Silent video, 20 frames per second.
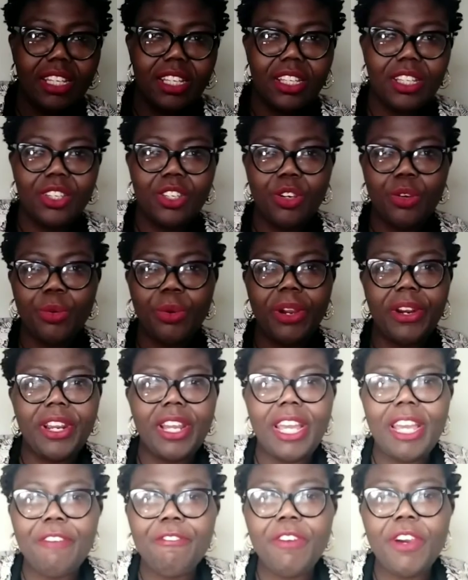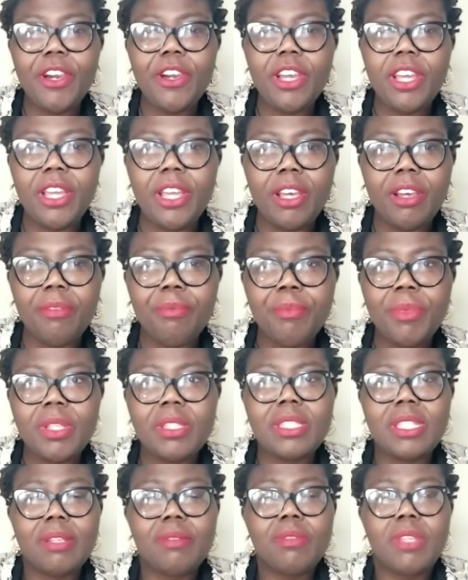You know, wherever,
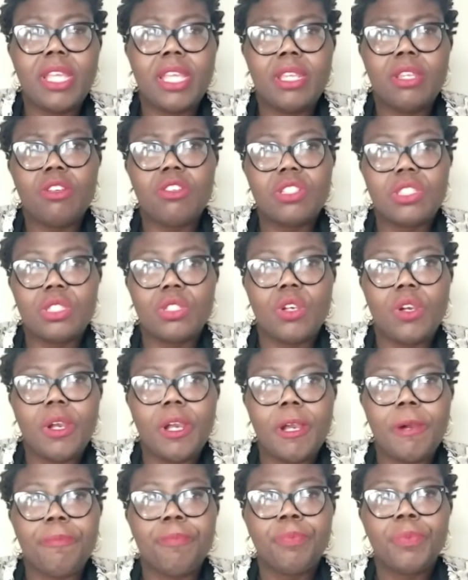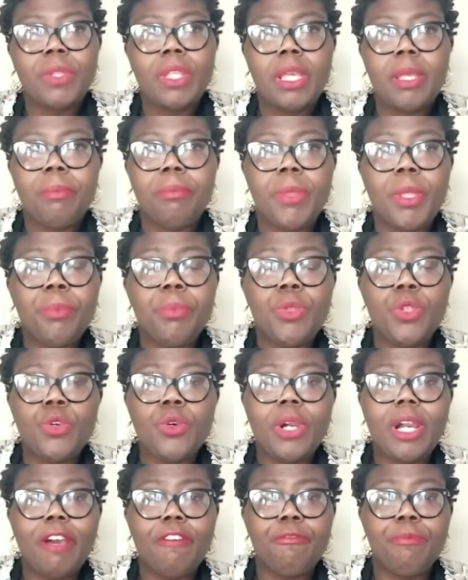uh, and also uh, maybe
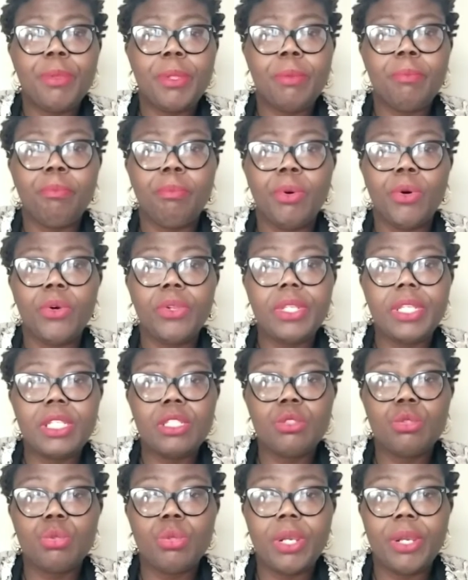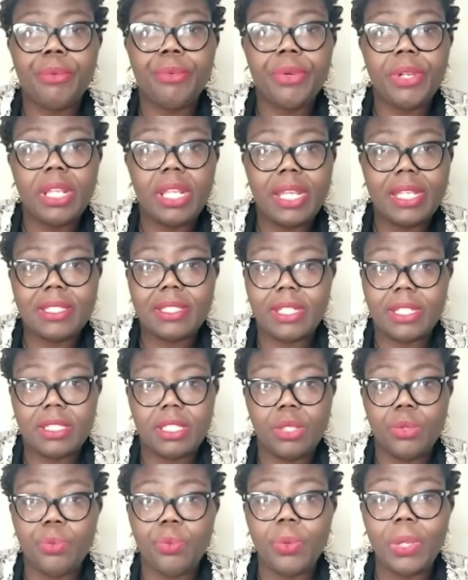you have been born into a, a
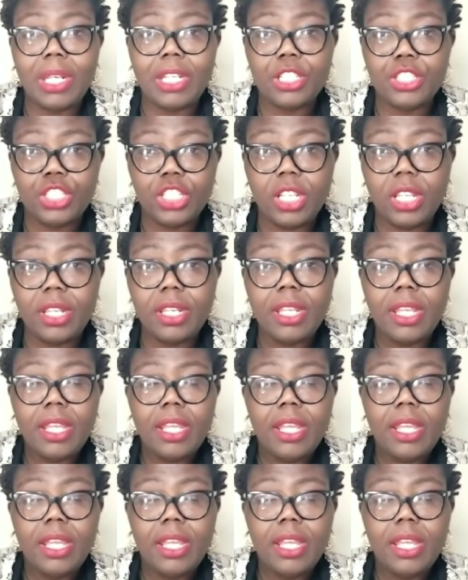certain religion.